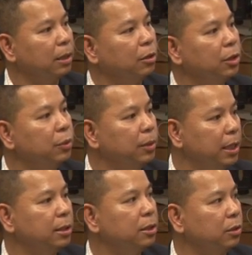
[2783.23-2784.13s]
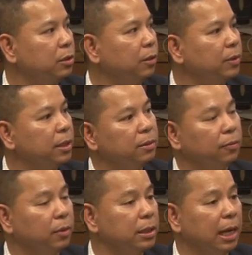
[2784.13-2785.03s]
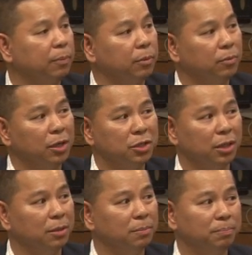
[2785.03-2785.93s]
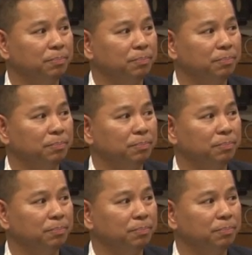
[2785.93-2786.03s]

I call unique shared services. For example, Russia.